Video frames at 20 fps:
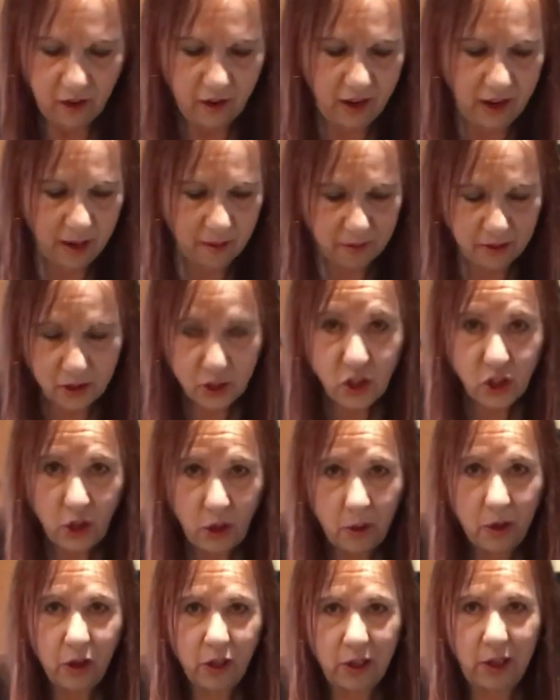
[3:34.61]
All right, I'm going to
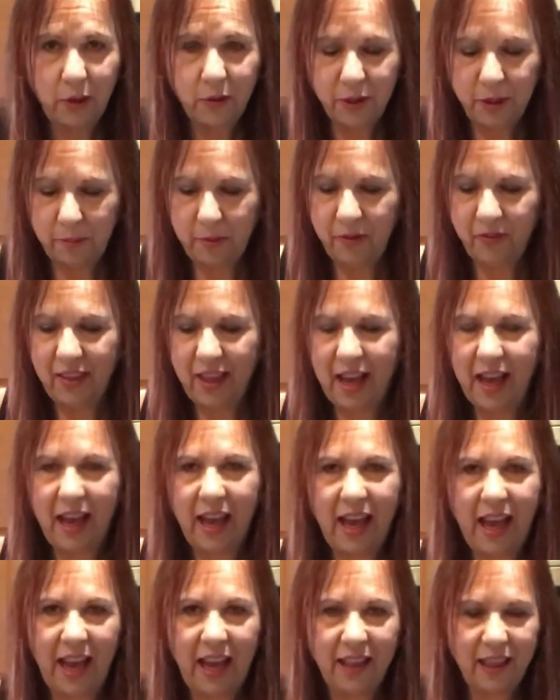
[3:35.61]
show you a close-up of
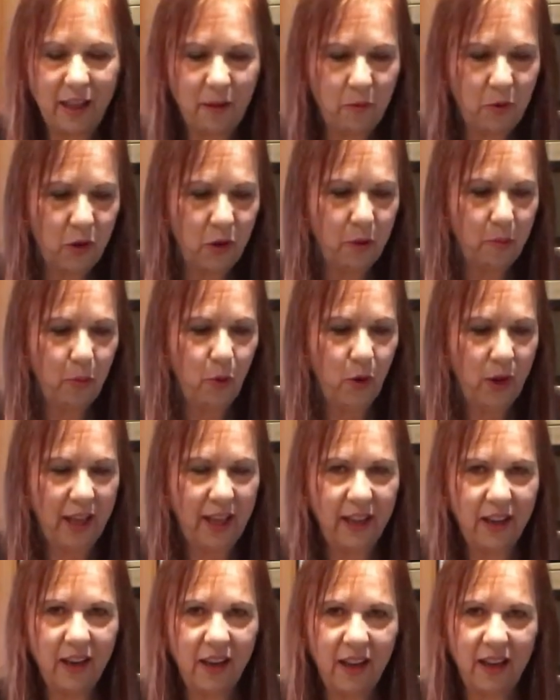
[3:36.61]
that, and then we're going to put
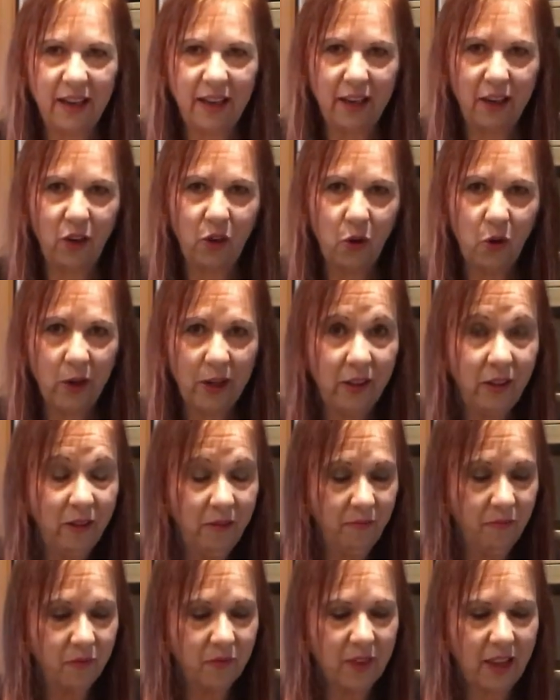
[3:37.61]
in a little
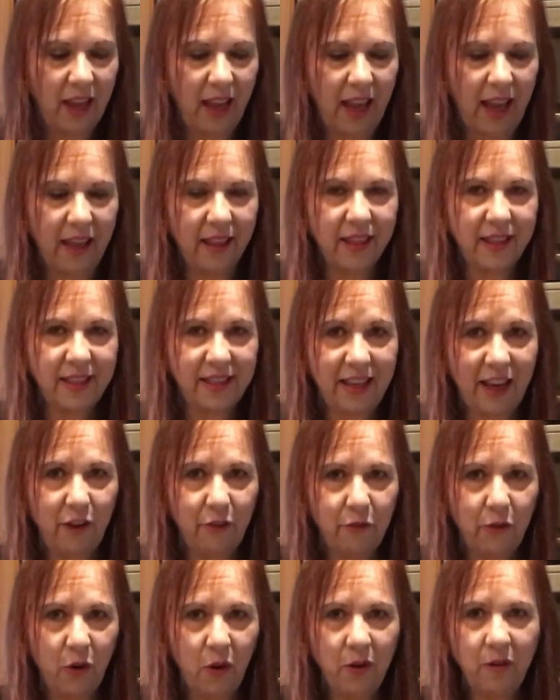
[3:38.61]
oil and the
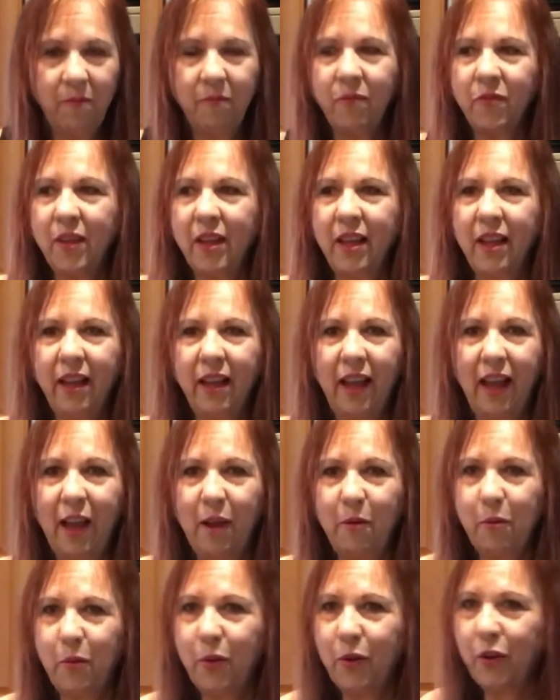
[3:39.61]
saffron,
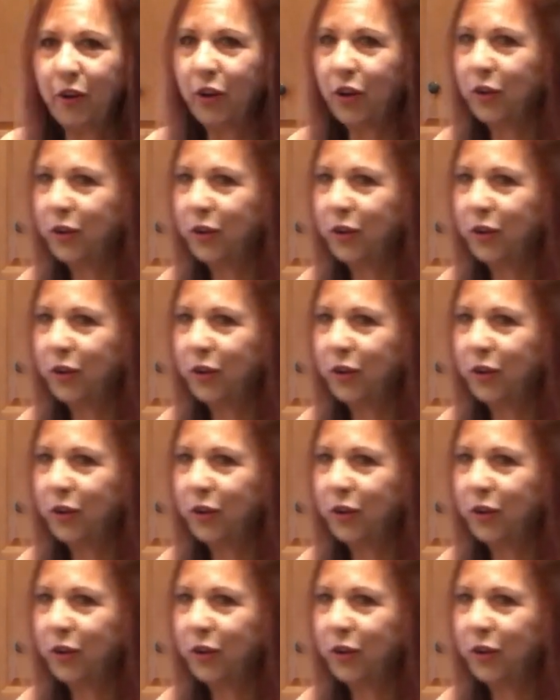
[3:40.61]
and we're